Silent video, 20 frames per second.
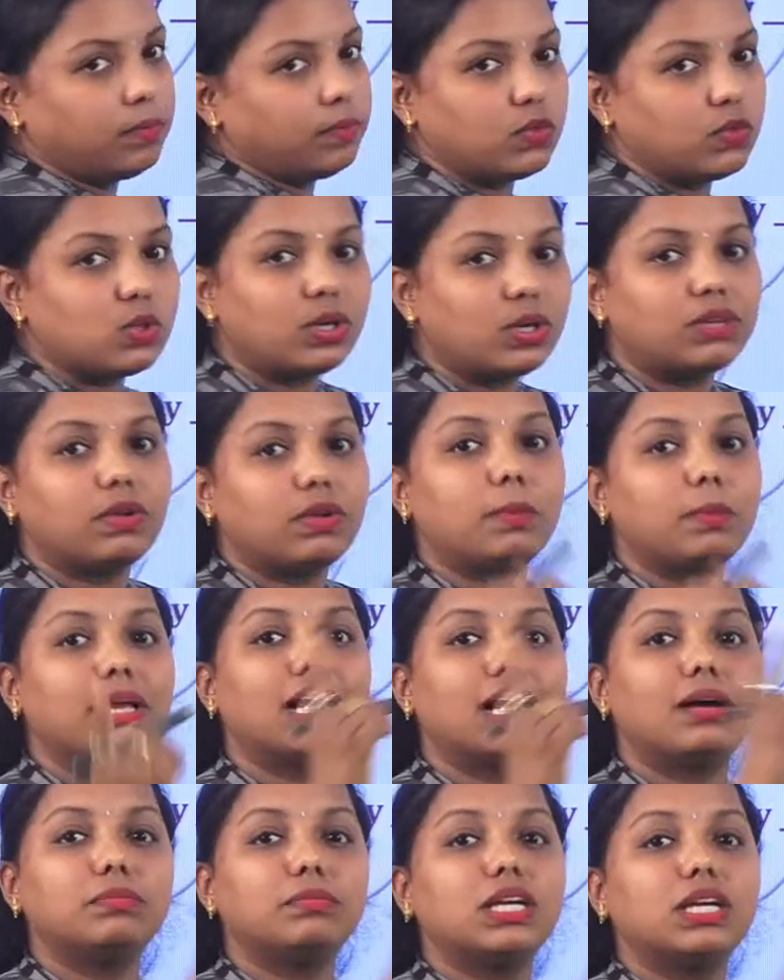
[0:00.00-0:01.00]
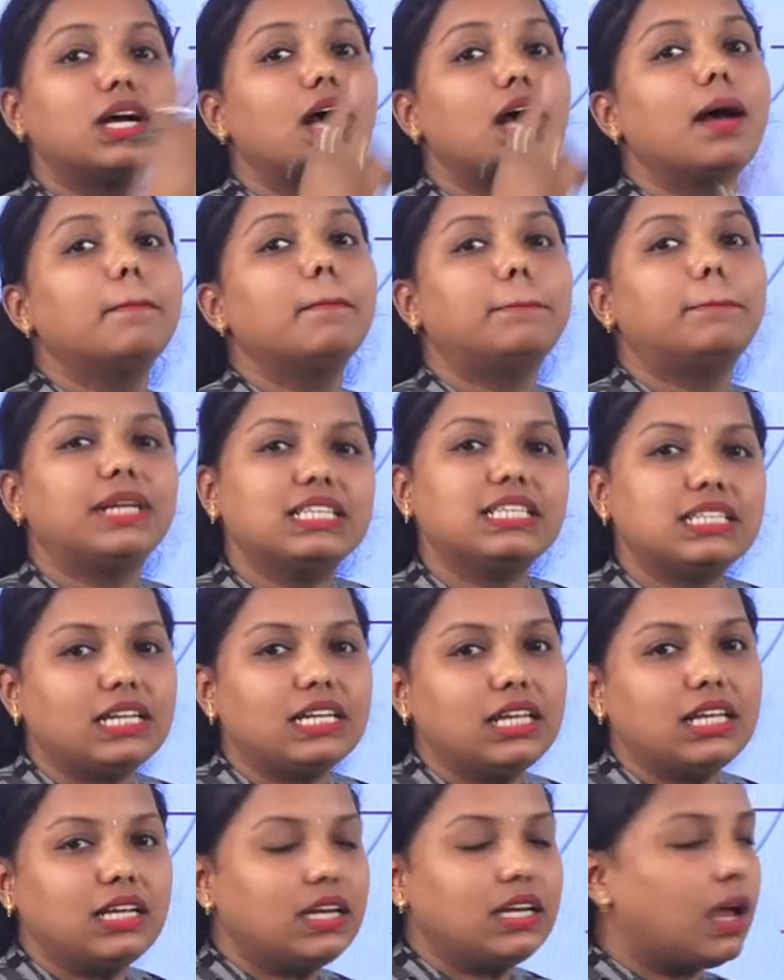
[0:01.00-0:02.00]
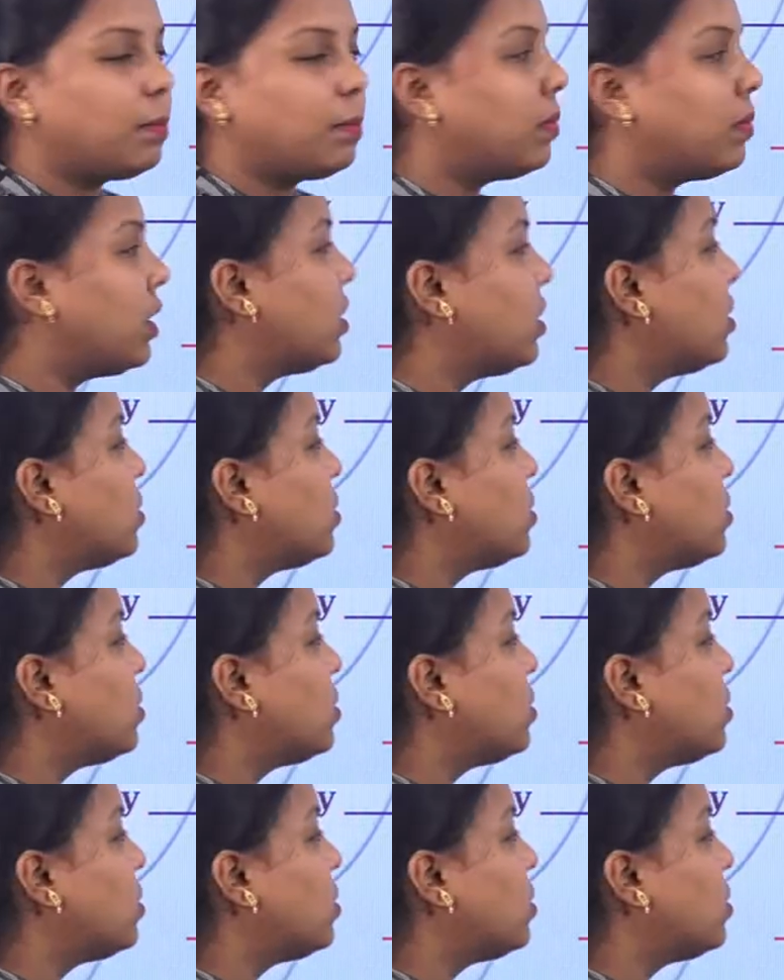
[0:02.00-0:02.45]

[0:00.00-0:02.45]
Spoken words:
So it will become the preceding number.